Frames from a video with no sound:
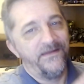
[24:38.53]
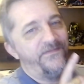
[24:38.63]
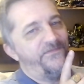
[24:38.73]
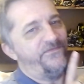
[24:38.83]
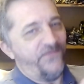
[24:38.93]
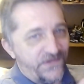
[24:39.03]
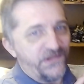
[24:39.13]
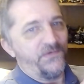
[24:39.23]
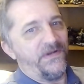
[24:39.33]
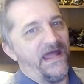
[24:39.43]
This is
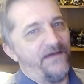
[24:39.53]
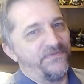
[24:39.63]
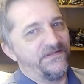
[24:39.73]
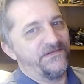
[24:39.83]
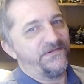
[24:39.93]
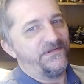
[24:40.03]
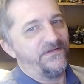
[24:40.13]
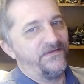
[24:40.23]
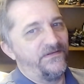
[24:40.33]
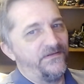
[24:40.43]
what happens
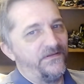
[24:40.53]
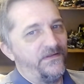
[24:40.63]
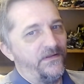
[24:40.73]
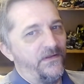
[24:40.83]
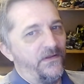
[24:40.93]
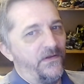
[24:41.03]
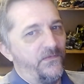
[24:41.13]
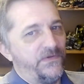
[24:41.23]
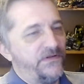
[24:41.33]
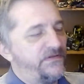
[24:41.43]

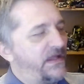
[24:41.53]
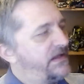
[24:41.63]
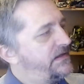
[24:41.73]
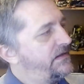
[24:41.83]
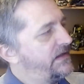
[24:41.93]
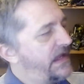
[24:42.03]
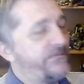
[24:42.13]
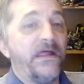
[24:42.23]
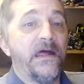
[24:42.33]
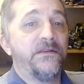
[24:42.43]
when you take a game that
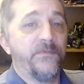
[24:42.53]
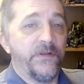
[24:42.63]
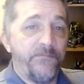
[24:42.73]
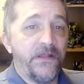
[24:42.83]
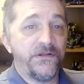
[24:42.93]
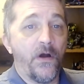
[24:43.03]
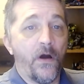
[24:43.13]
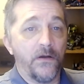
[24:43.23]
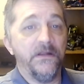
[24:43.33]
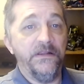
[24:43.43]
had some of the best
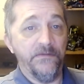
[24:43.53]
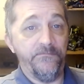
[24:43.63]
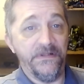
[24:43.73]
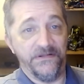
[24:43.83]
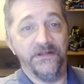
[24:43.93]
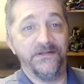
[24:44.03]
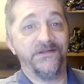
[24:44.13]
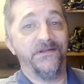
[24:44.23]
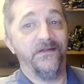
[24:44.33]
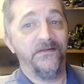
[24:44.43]
art in the business
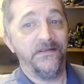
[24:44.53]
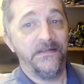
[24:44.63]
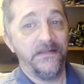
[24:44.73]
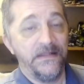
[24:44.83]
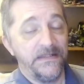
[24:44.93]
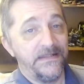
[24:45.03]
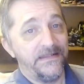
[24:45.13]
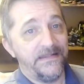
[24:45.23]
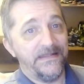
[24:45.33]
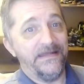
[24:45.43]

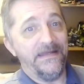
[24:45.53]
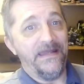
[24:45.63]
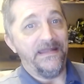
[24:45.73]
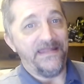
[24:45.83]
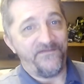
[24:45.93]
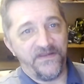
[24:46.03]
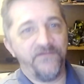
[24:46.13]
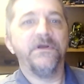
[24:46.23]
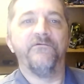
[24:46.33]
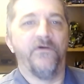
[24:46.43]
and you had to get
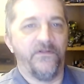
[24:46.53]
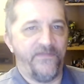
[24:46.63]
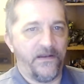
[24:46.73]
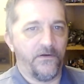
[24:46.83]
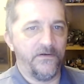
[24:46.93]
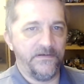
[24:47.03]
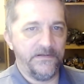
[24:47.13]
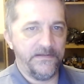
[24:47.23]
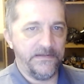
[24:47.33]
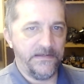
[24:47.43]
rid of all of that art
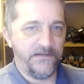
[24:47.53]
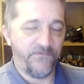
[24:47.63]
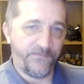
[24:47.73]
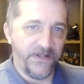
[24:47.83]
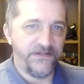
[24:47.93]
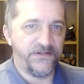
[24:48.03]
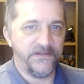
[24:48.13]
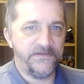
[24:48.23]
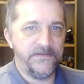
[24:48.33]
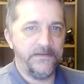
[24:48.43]
and replace it
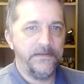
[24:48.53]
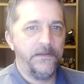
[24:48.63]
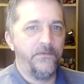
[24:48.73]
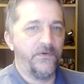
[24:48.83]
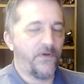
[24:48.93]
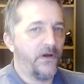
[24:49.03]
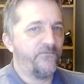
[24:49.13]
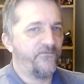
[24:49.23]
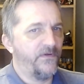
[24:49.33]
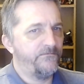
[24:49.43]
with art
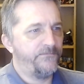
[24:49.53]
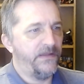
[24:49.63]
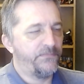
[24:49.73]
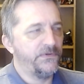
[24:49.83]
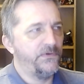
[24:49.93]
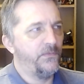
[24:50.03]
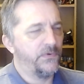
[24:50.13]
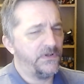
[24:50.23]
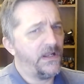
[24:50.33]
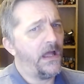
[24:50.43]
from people who were
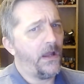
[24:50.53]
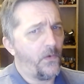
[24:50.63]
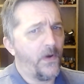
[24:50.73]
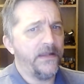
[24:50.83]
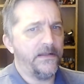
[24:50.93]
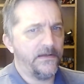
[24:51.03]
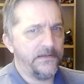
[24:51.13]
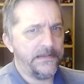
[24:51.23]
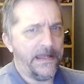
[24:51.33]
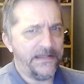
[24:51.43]
not quite
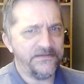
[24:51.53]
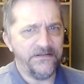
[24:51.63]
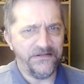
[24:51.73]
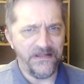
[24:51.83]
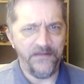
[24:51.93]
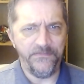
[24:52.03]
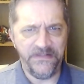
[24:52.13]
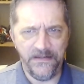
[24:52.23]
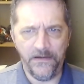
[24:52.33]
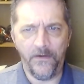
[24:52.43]
at the same tier.